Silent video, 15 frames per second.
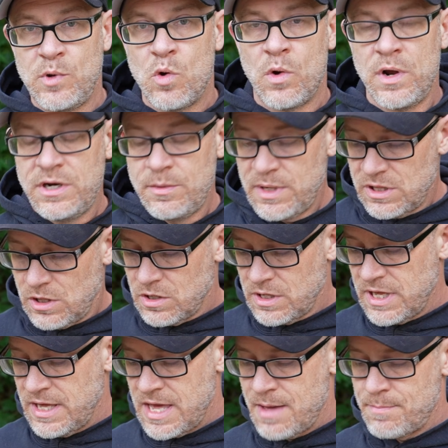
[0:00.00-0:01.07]
going to be
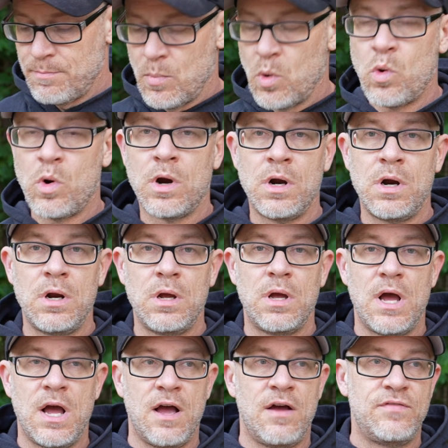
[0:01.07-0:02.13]
looking at more
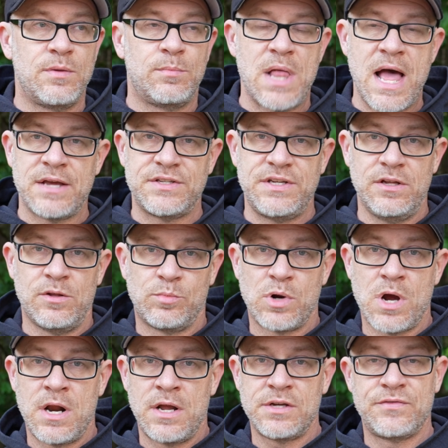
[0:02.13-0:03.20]
of the BlackSteel
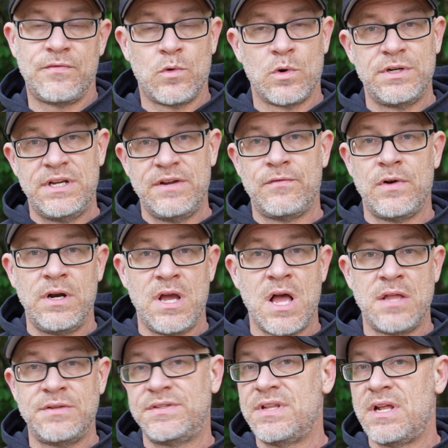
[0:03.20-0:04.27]
products for different
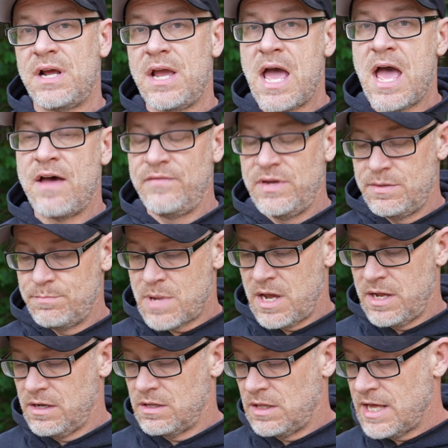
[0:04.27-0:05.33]
guns that I have in
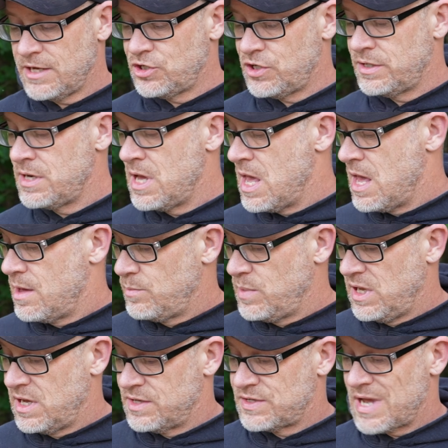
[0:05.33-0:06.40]
my collection,
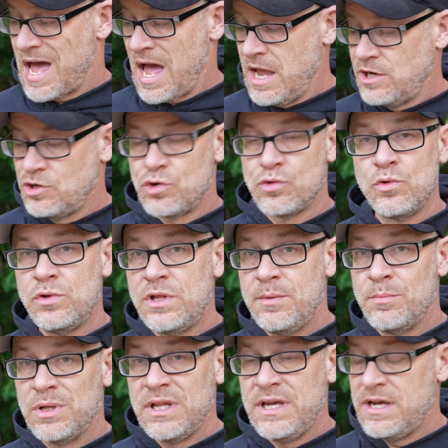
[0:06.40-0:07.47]
because I truly
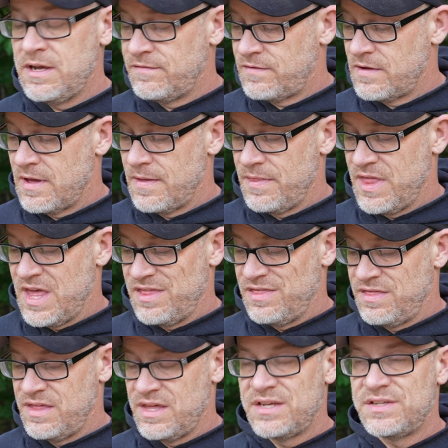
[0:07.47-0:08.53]
believe that
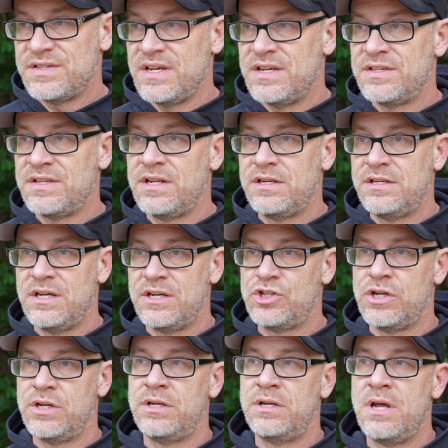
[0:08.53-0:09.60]
this is an
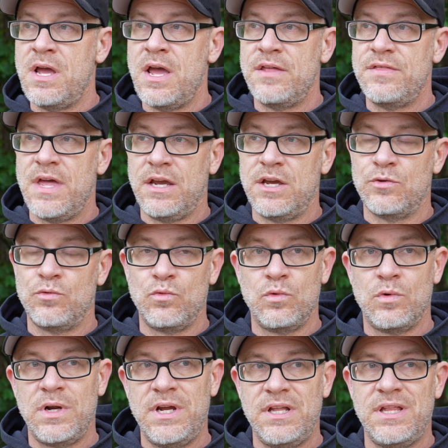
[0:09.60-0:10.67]
addition that can
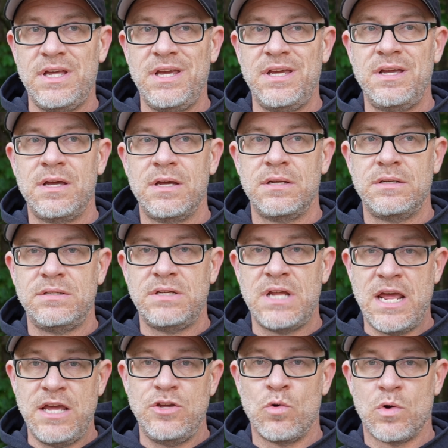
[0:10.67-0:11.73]
really
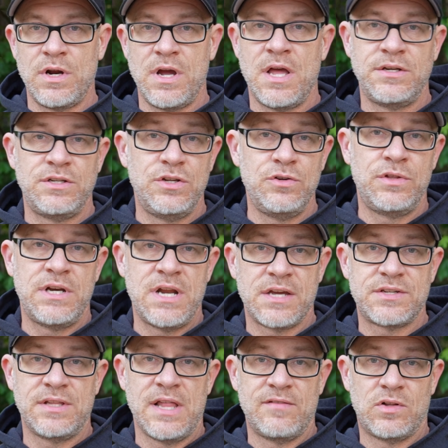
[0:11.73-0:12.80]
take your gun to the
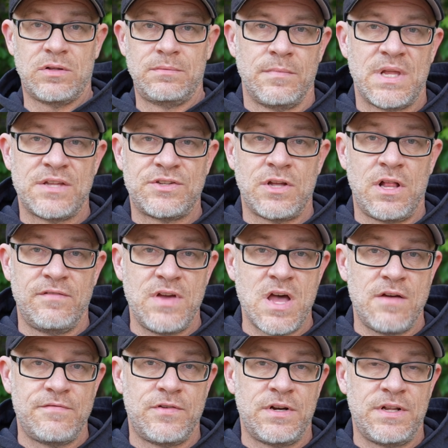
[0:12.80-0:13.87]
next level. That's all I've
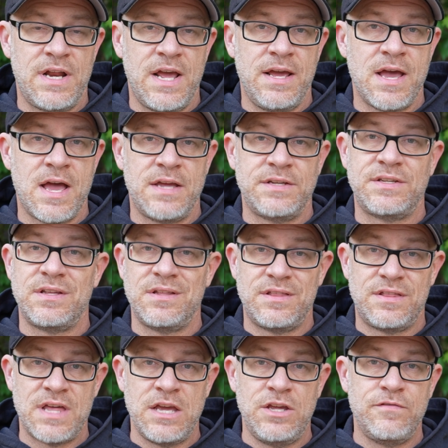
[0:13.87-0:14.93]
got for today, guys.
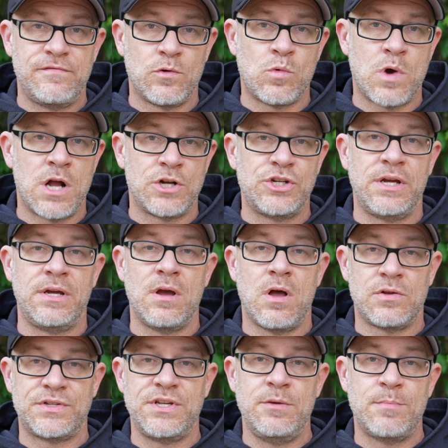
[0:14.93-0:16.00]
Thank you for watching.
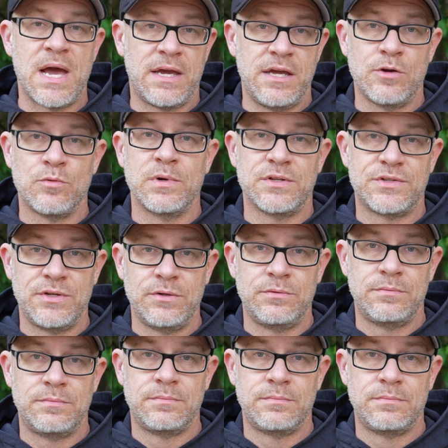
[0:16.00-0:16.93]
I'll see you back here real soon.